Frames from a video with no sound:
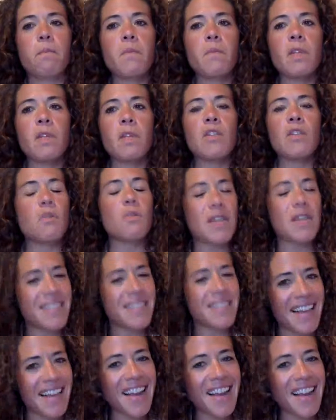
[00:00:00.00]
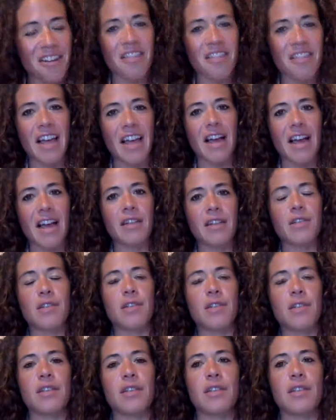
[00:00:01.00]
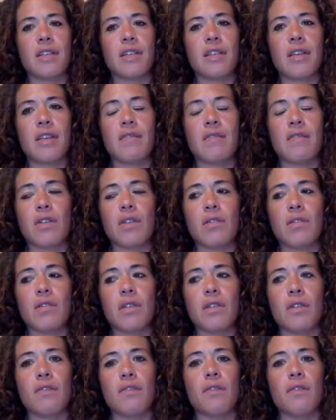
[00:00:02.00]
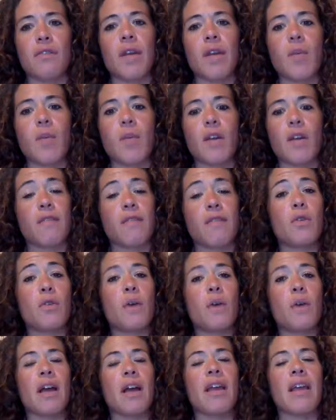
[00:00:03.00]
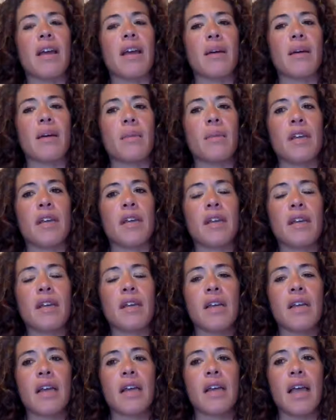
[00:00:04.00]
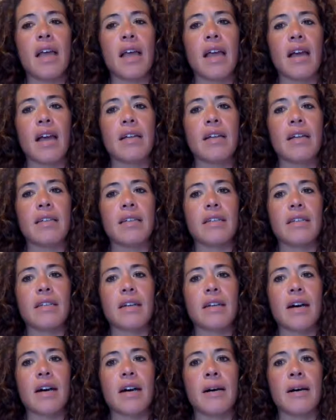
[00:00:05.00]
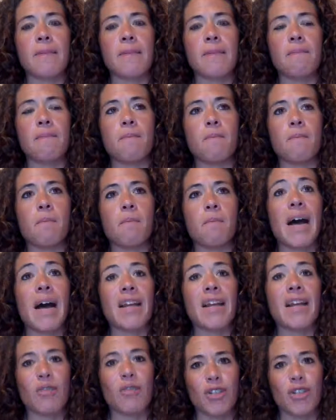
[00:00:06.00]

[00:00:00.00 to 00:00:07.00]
And so I say all that just to give you a little framework of who I am and my own